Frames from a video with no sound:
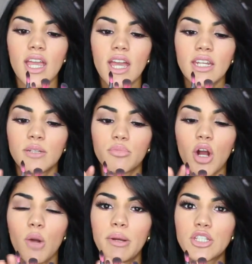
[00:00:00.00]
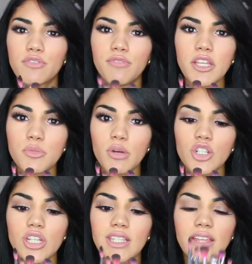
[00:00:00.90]
and it brought a bunch of face
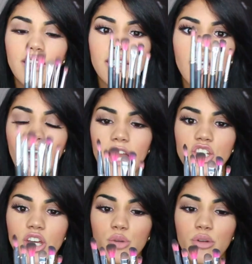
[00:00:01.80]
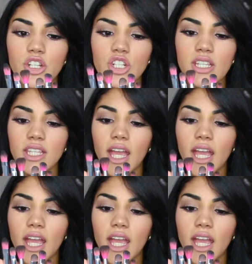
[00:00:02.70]
brushes and then the eyeshadow brushes,